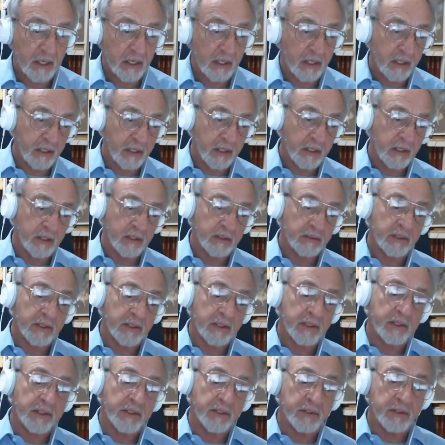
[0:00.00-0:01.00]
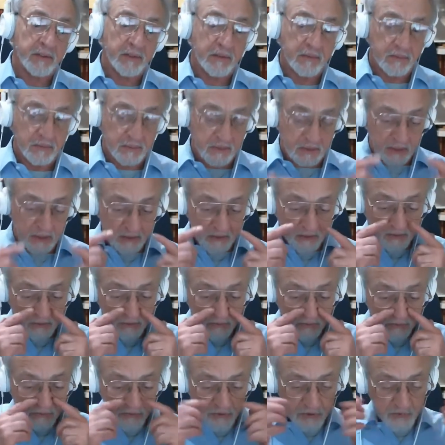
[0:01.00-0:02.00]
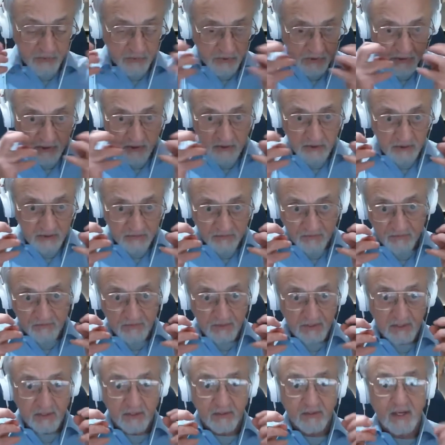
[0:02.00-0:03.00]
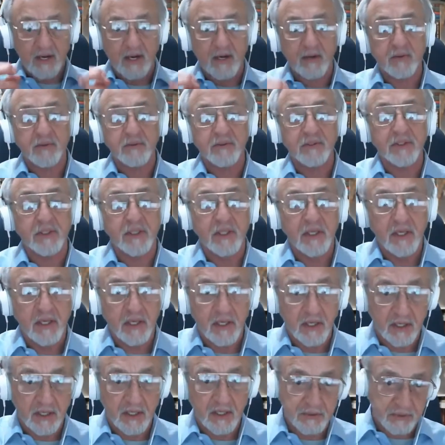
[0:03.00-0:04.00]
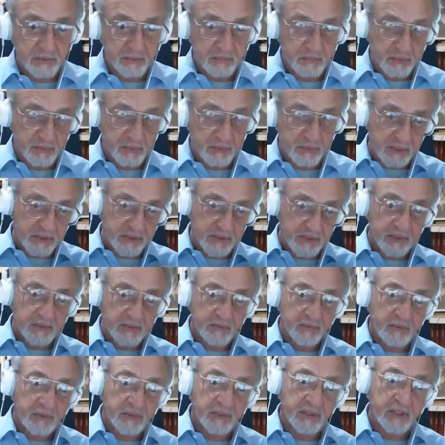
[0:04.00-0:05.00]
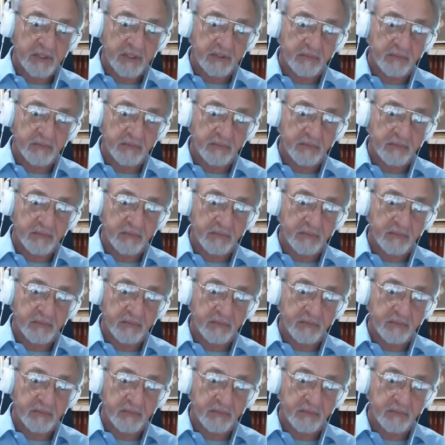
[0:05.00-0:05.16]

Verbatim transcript: uh, like your uh, nose will start to flare out and your breathing